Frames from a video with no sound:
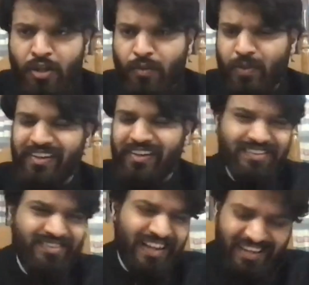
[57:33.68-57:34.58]
whether it is
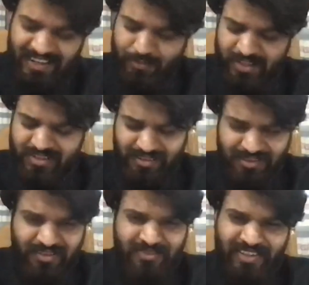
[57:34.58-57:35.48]
an academic
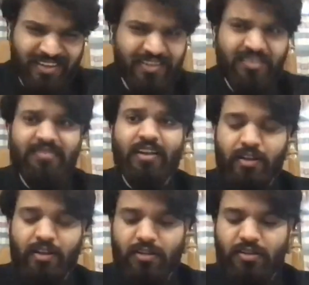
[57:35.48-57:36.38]
journal, whether it is
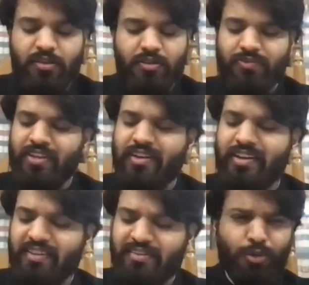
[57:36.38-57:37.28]
articles, or whether it
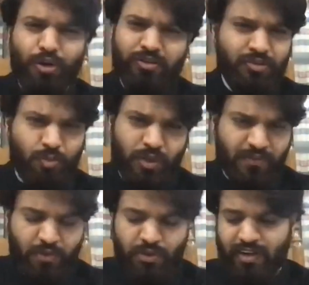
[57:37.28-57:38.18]
is blogs, or whatever
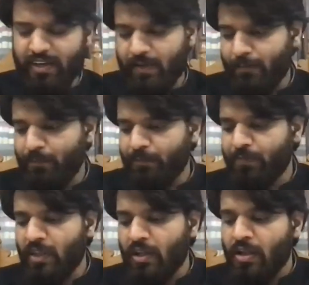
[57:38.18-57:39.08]
you're writing.
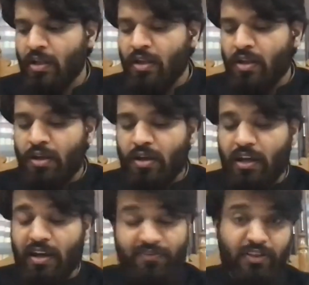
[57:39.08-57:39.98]

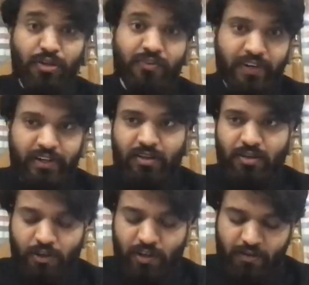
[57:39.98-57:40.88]
After you have written,
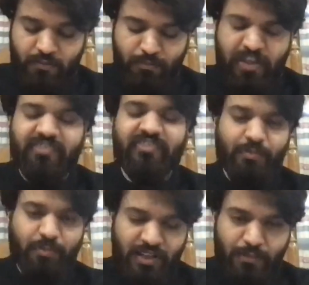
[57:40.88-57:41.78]
and
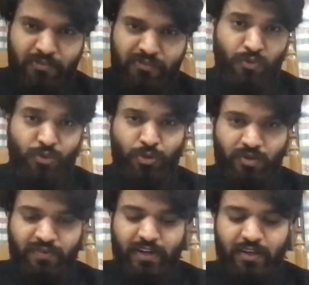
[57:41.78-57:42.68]
preferably before you have
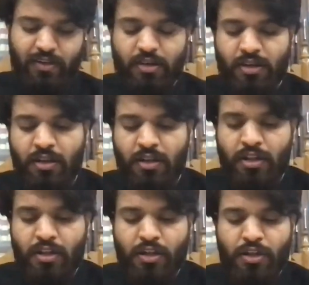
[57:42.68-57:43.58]
written,
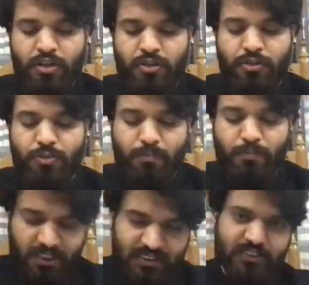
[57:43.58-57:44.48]
you
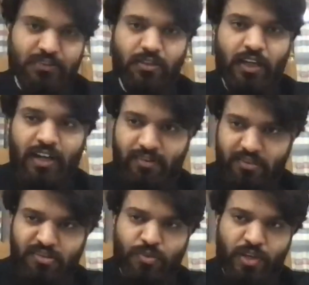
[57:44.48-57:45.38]
must ask
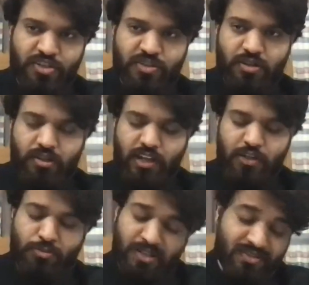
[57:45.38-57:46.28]
this question, and you
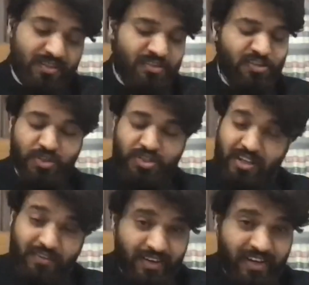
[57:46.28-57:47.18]
must ask this question
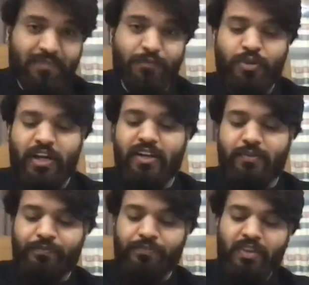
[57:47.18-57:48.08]
every time you write,
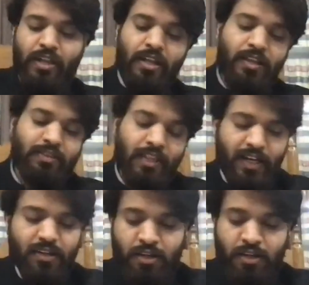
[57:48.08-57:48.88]
that